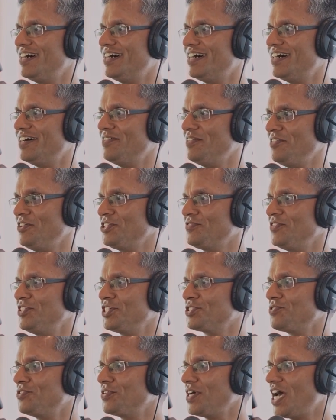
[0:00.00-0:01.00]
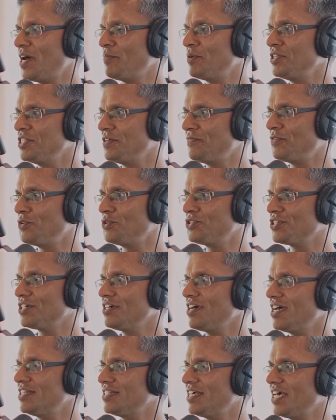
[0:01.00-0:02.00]
uh, which, which is going to happen in the
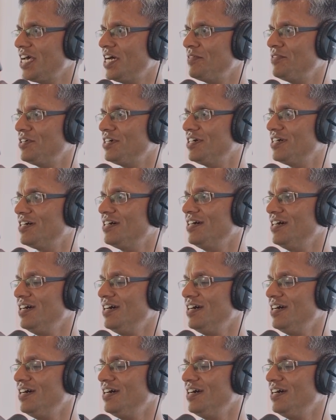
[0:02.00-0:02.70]
future, and they have a,